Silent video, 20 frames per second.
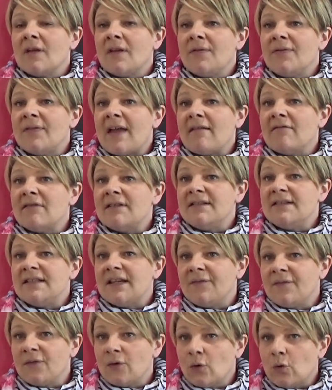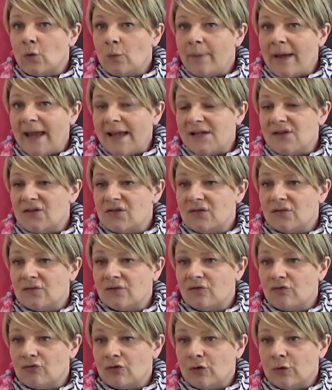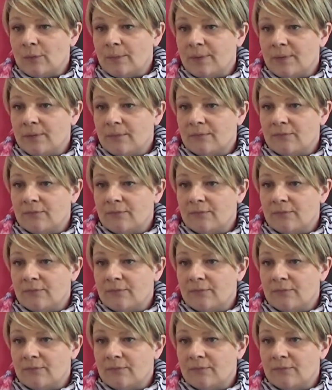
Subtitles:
They're a difficult patient group